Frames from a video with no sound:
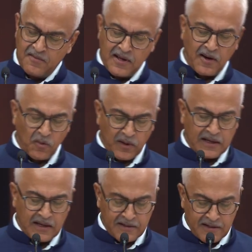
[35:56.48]
We are
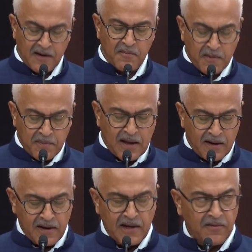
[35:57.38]
looking at it, and
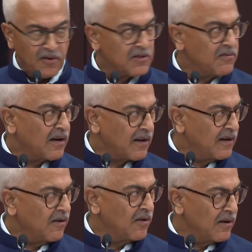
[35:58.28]
BPR&D was
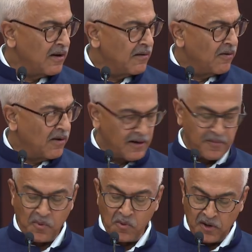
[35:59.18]
working on a
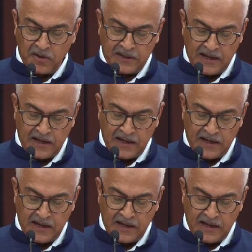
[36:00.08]
report on